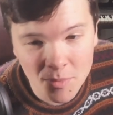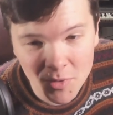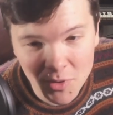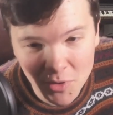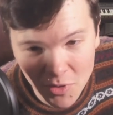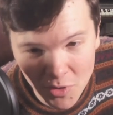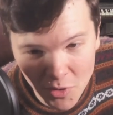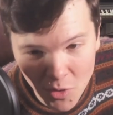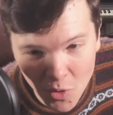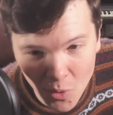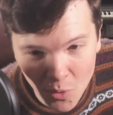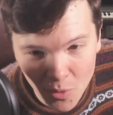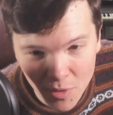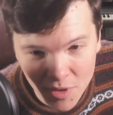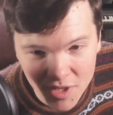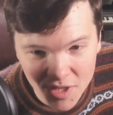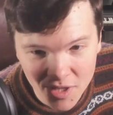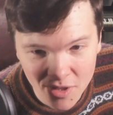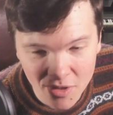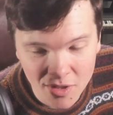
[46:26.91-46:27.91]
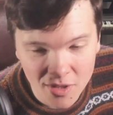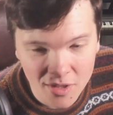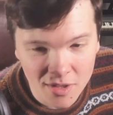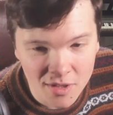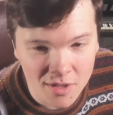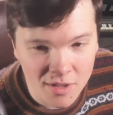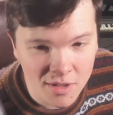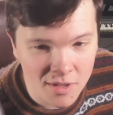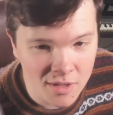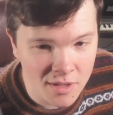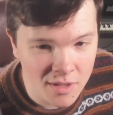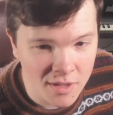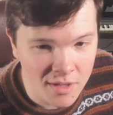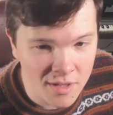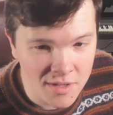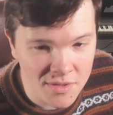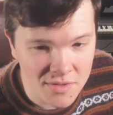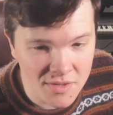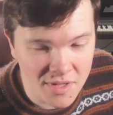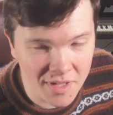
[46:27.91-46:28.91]
I'm gonna go to chord here
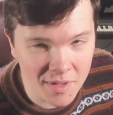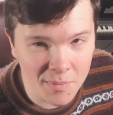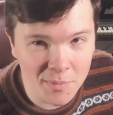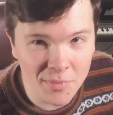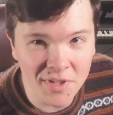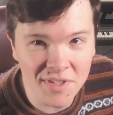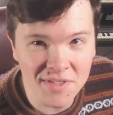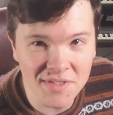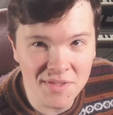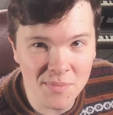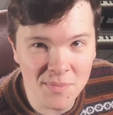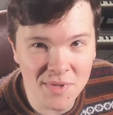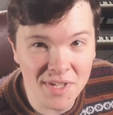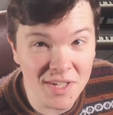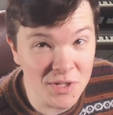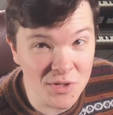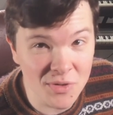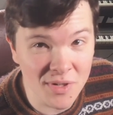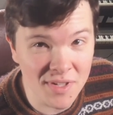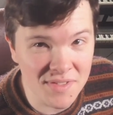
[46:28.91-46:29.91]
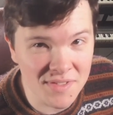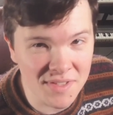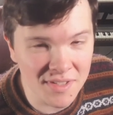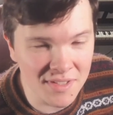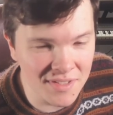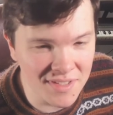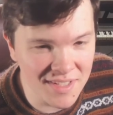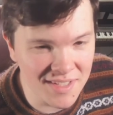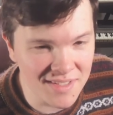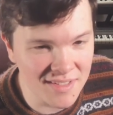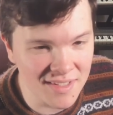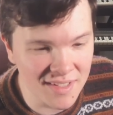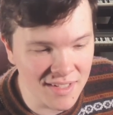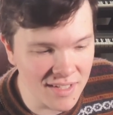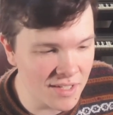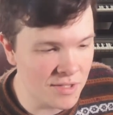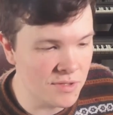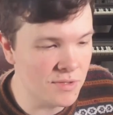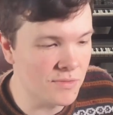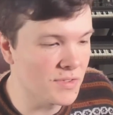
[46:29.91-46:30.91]
so I can play some interesting
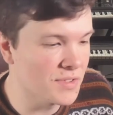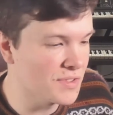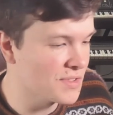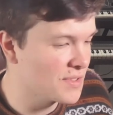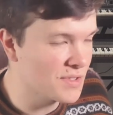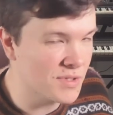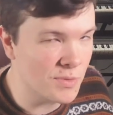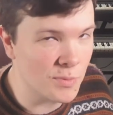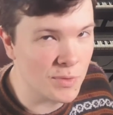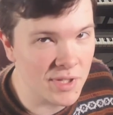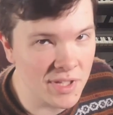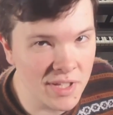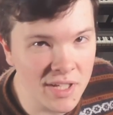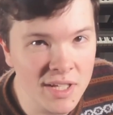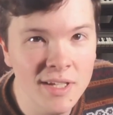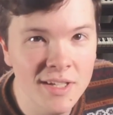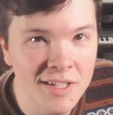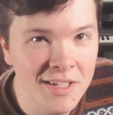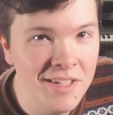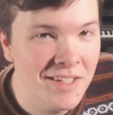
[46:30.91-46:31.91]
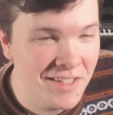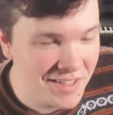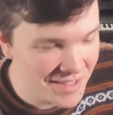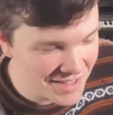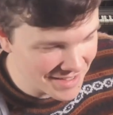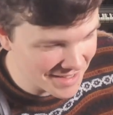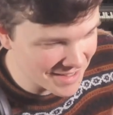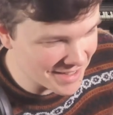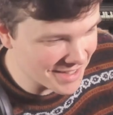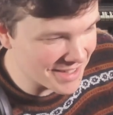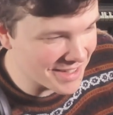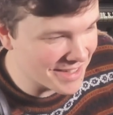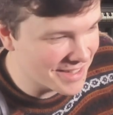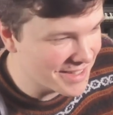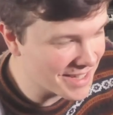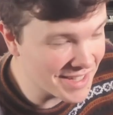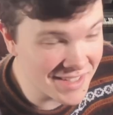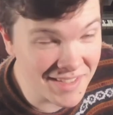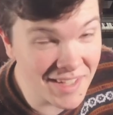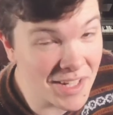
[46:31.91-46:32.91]
dissonant intervals to really
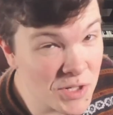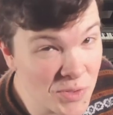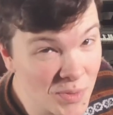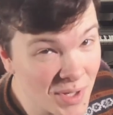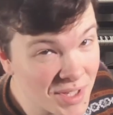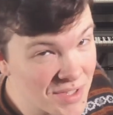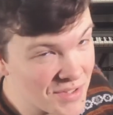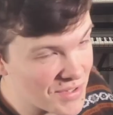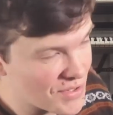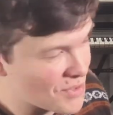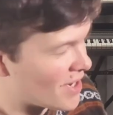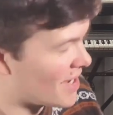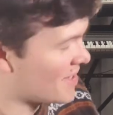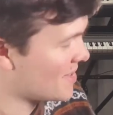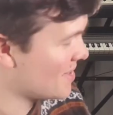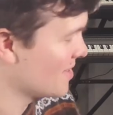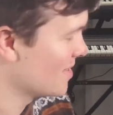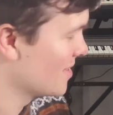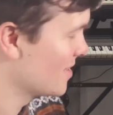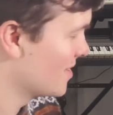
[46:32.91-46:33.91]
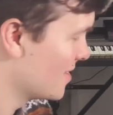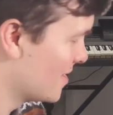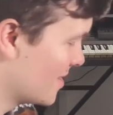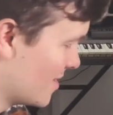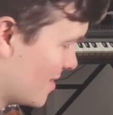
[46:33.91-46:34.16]
accentuate the stress.